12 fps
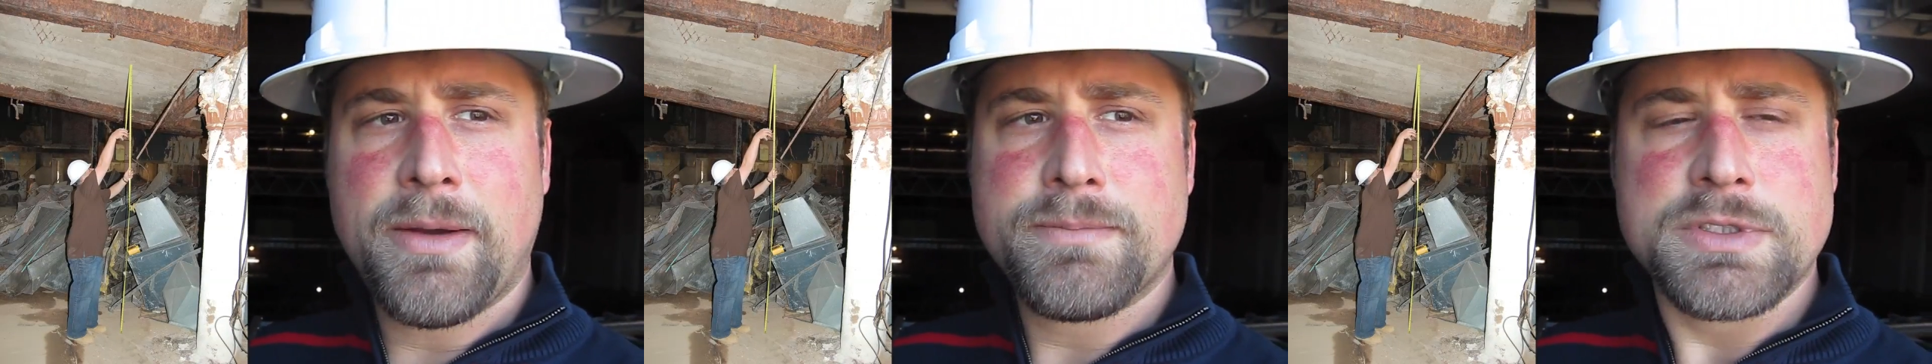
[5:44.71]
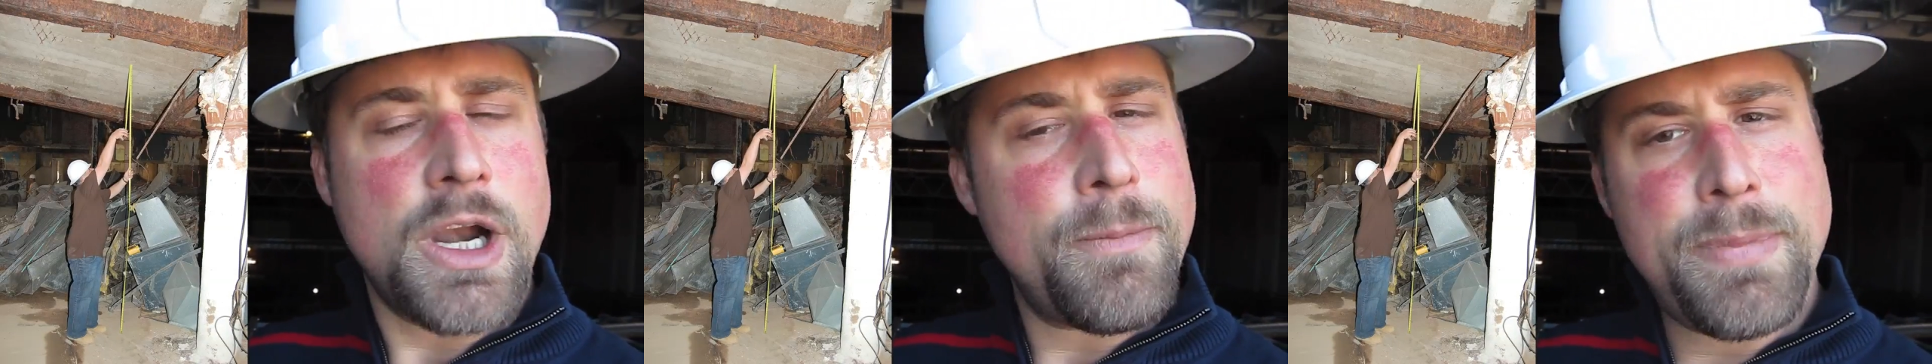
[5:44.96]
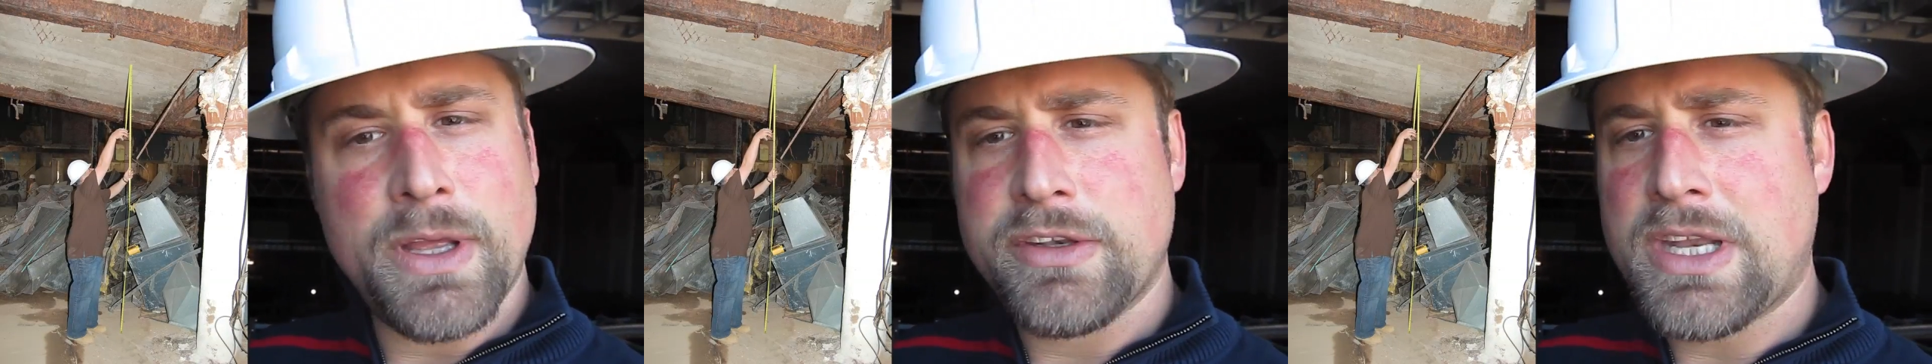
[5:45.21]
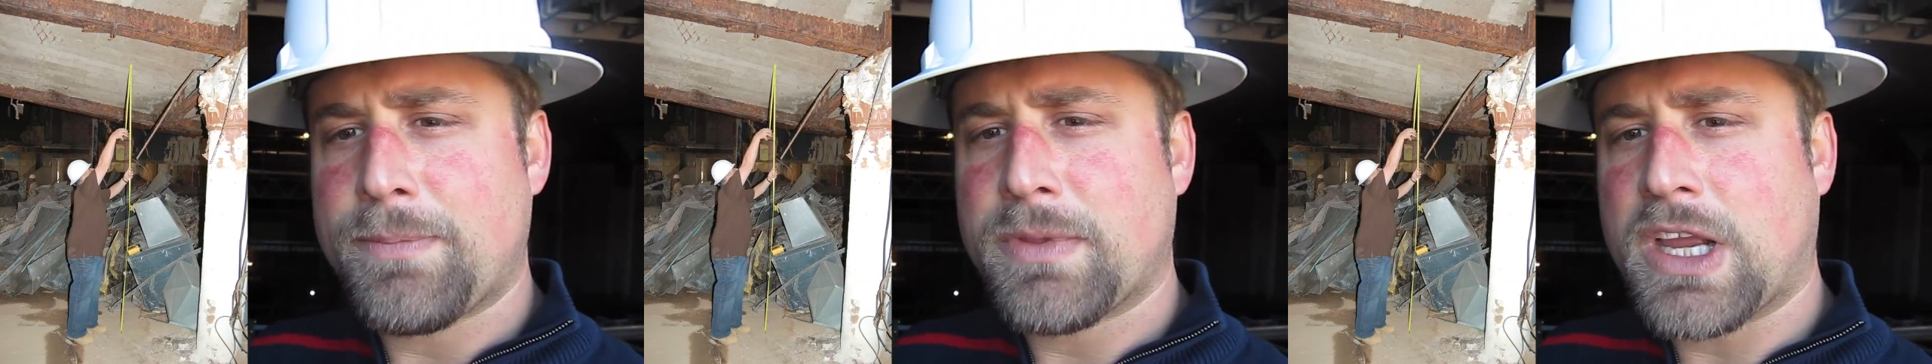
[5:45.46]
start building
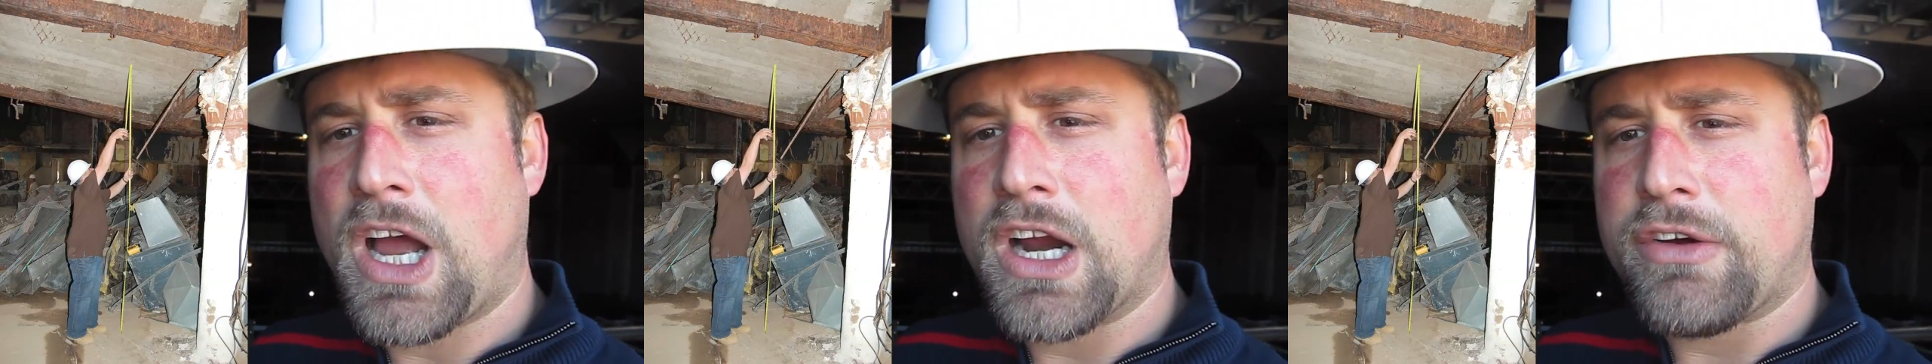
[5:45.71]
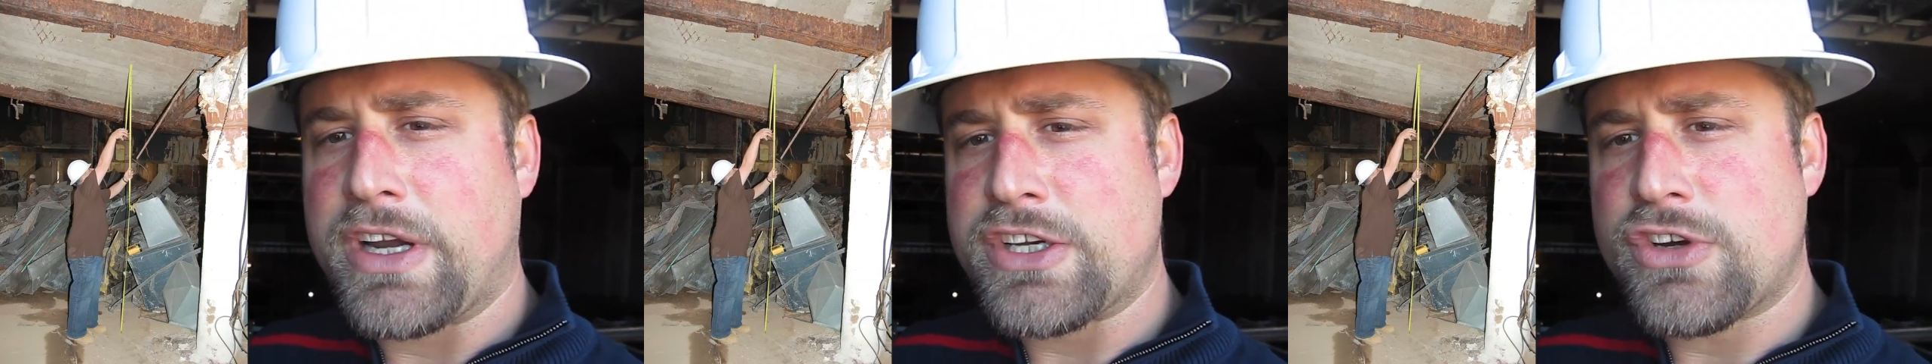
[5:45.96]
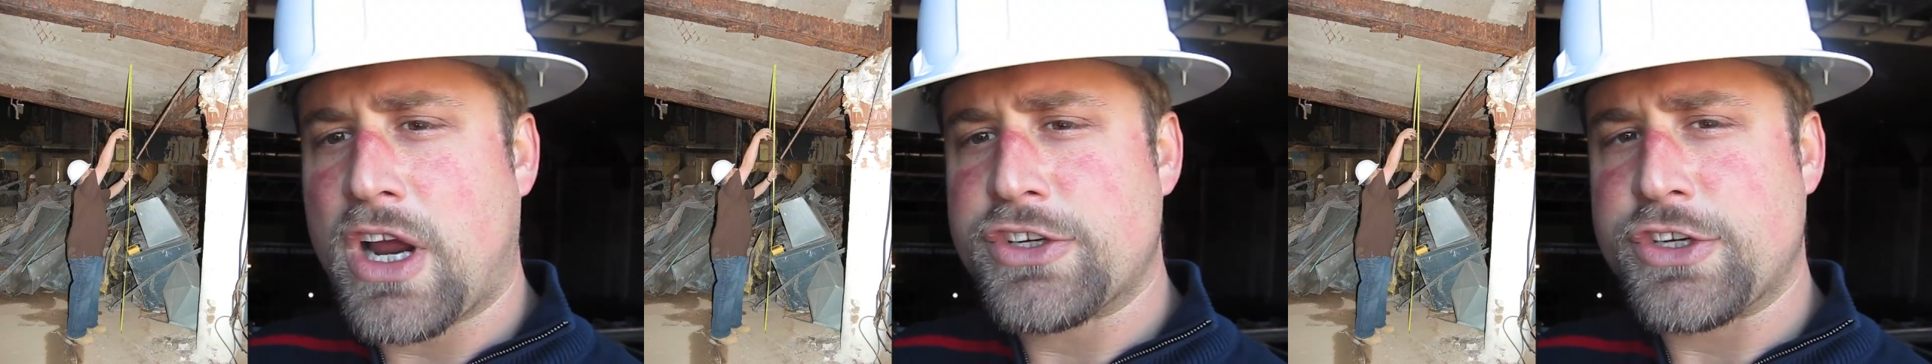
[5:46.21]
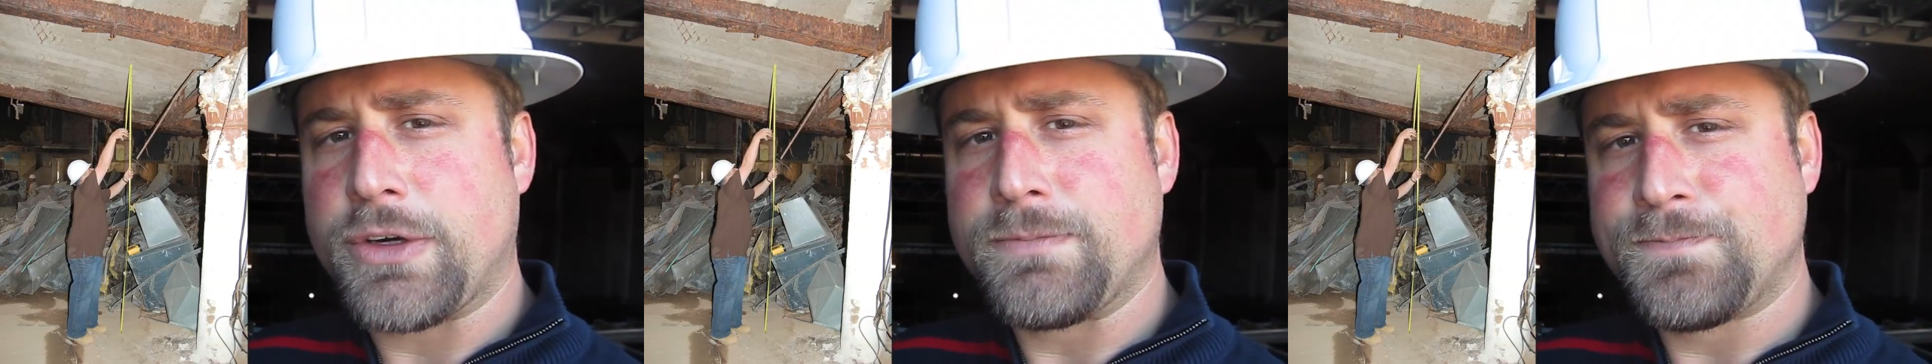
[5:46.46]
up the concrete structure.